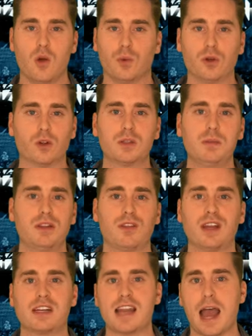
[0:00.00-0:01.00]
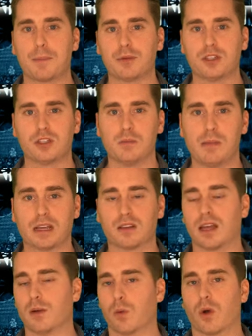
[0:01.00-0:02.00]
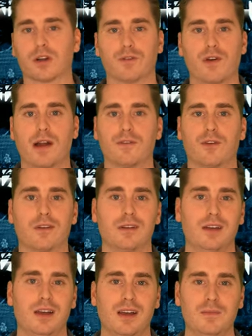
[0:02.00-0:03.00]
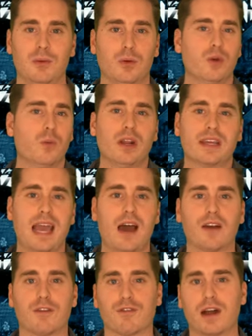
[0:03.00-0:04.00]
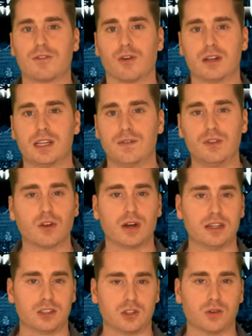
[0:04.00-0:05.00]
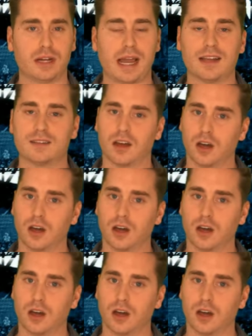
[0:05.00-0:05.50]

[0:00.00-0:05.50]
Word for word: We ultimately think Napoli should make light work of Frankfurt, but we wouldn't want to count out Frankfurt given their history as